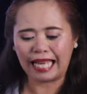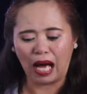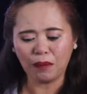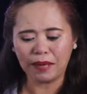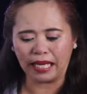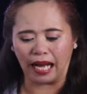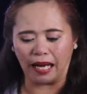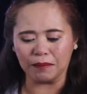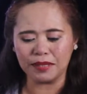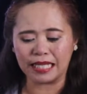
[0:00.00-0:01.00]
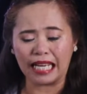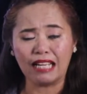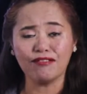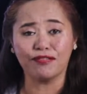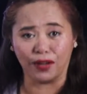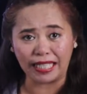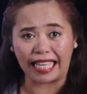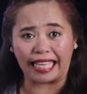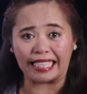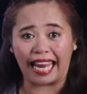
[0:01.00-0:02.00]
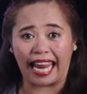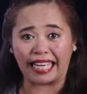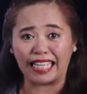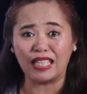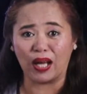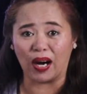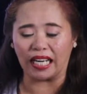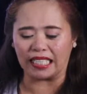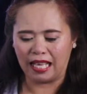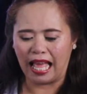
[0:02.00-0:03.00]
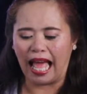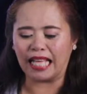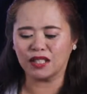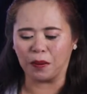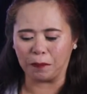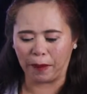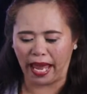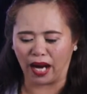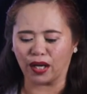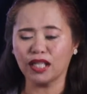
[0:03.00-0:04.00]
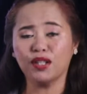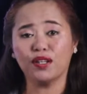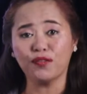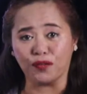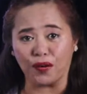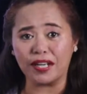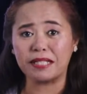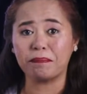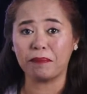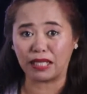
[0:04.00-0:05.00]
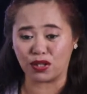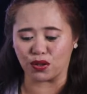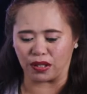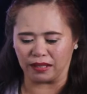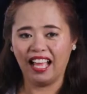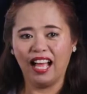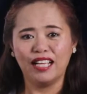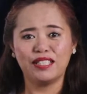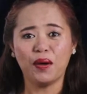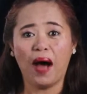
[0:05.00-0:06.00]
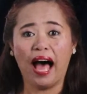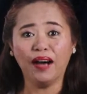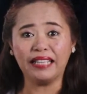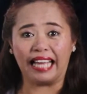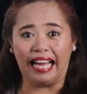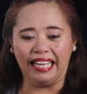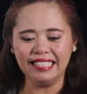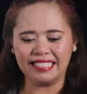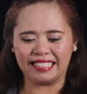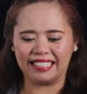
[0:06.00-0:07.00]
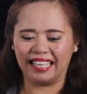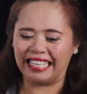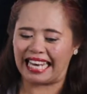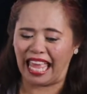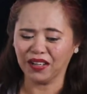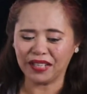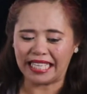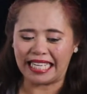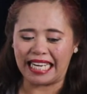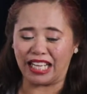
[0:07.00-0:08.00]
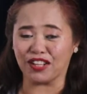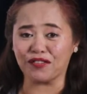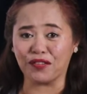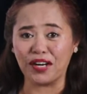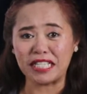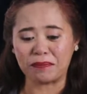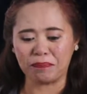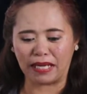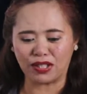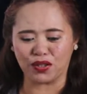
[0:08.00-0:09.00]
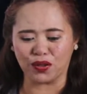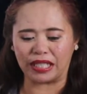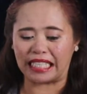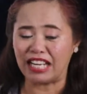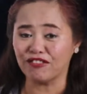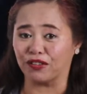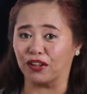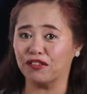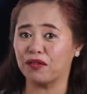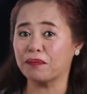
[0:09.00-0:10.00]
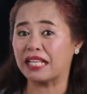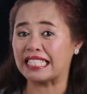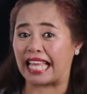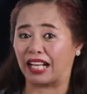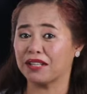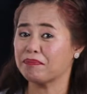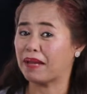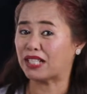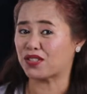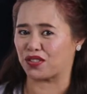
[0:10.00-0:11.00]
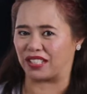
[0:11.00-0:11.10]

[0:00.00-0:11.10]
becomes inverted and enlarged as compared to the first picture. So how does letter E in the first picture differ from the second picture?